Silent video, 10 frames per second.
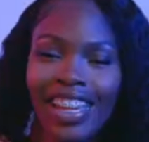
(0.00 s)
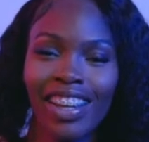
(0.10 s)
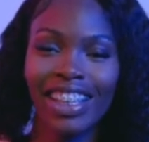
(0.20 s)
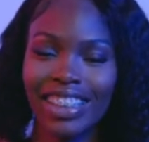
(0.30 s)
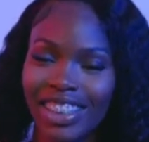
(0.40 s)
Hey,
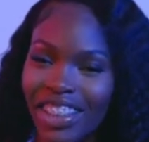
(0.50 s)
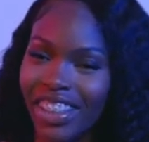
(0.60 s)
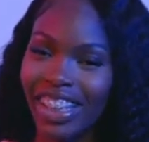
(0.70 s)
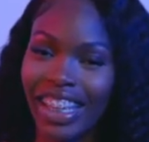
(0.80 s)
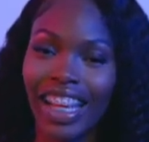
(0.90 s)
y'all. It's your
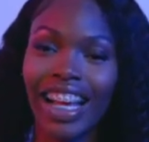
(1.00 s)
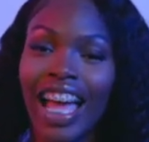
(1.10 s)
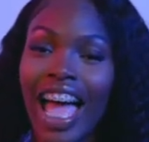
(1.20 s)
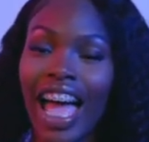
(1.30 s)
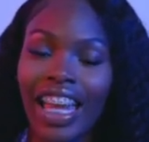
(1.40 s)
girl, Nique here.
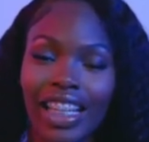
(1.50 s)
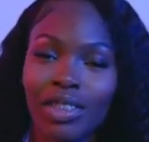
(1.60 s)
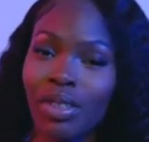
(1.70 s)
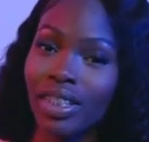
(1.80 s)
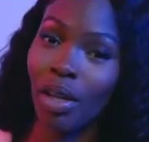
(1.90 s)
And I
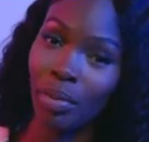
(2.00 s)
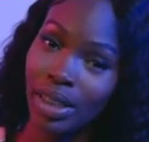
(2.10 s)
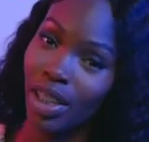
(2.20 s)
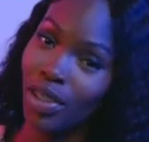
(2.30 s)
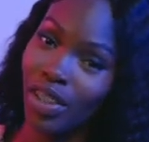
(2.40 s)
just wanted to come
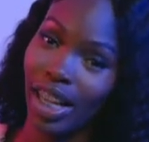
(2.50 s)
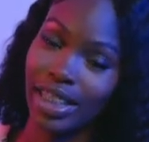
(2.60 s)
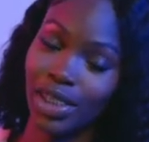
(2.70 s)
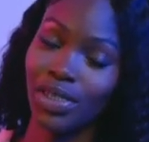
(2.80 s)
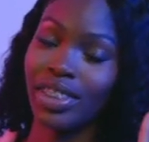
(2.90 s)
and tell you
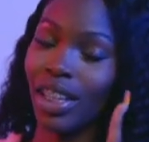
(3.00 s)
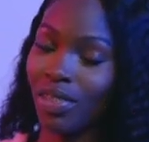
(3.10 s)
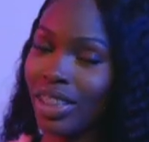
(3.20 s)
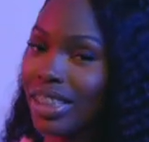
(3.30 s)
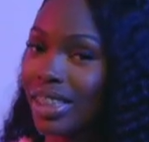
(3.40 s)
guys that you
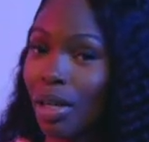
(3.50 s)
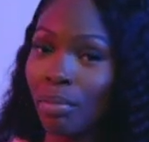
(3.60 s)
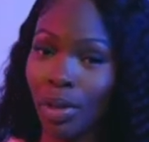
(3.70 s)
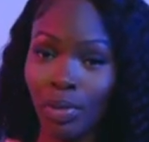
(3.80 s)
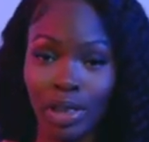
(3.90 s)
definitely need to
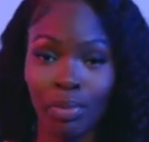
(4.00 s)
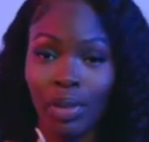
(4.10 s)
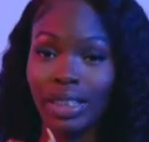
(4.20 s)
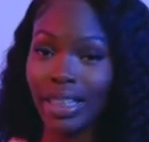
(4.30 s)
come book with your boy,